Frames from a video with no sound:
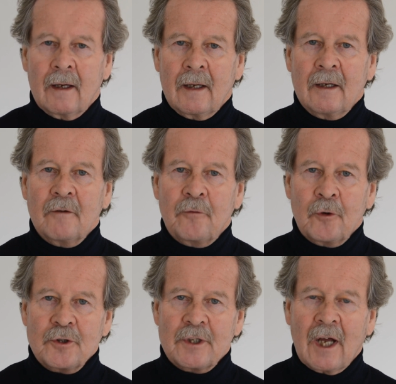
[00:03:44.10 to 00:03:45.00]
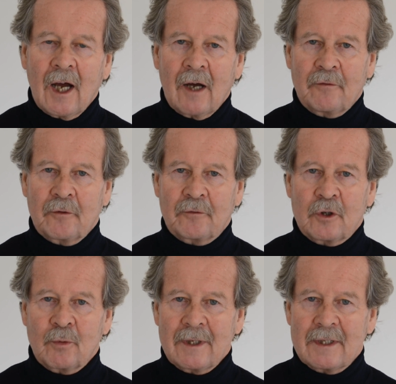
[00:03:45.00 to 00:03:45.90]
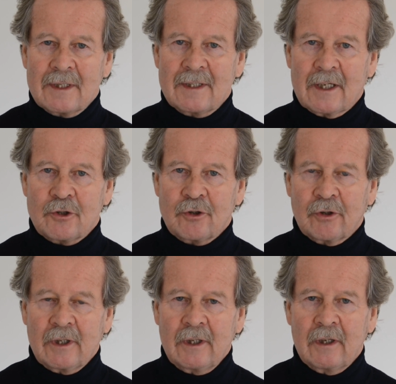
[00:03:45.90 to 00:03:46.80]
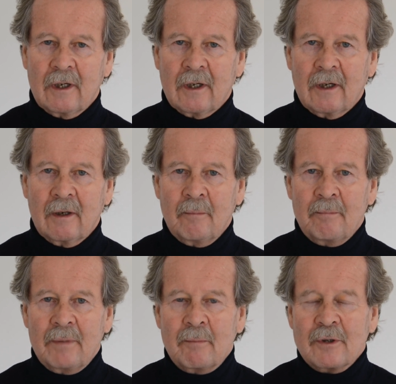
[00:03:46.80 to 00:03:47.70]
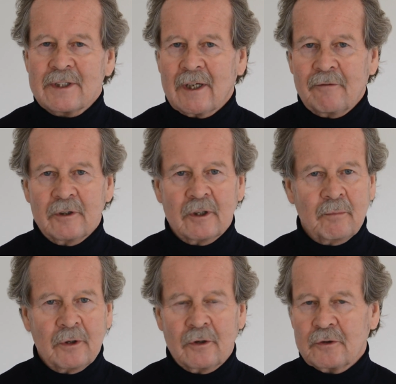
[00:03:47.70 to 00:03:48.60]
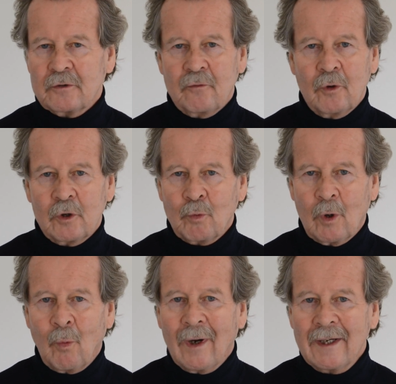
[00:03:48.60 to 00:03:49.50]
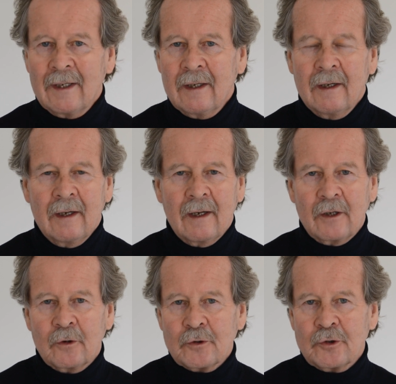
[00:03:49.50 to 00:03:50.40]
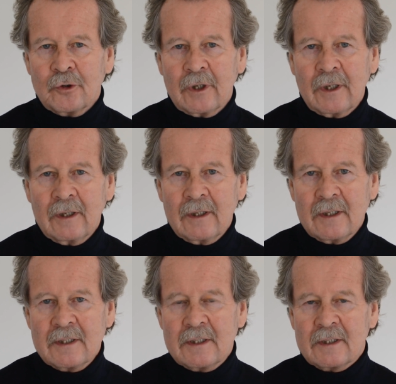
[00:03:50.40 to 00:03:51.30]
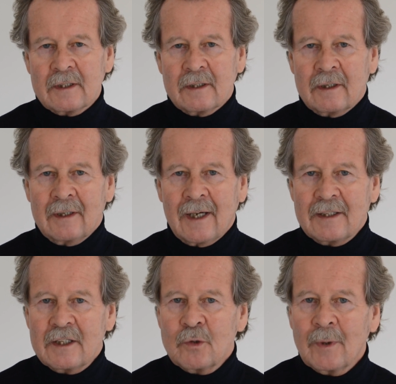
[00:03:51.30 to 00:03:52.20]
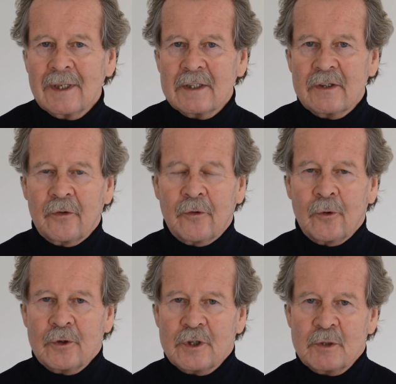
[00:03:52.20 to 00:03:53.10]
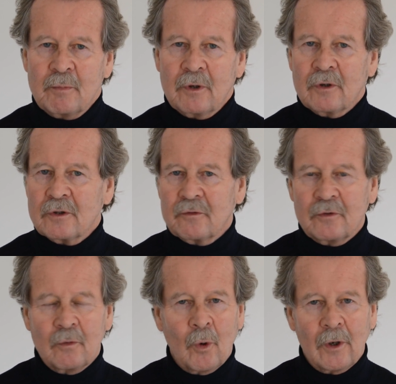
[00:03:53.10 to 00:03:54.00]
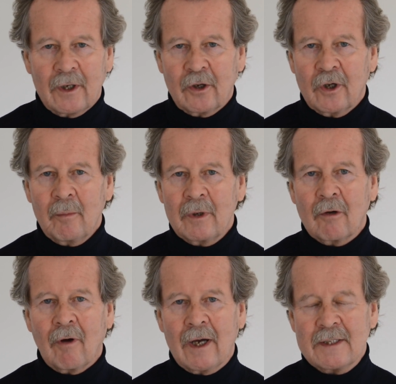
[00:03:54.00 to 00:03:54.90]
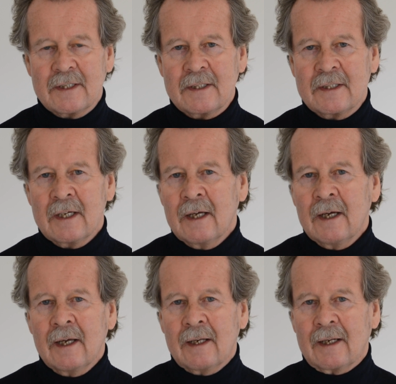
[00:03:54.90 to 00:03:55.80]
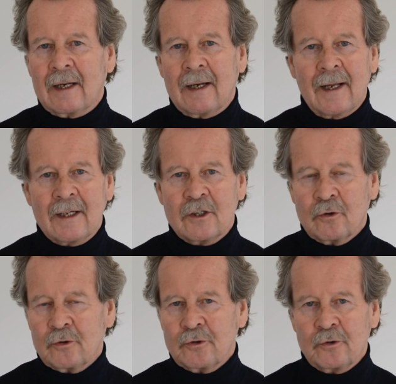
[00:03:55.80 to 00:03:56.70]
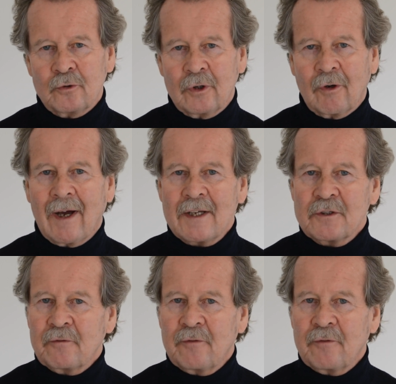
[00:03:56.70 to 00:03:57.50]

In the first half of the 20th century, people suffered because of World War I, and also in this 1920s and 30s because of the world economic crisis that led also to the rise of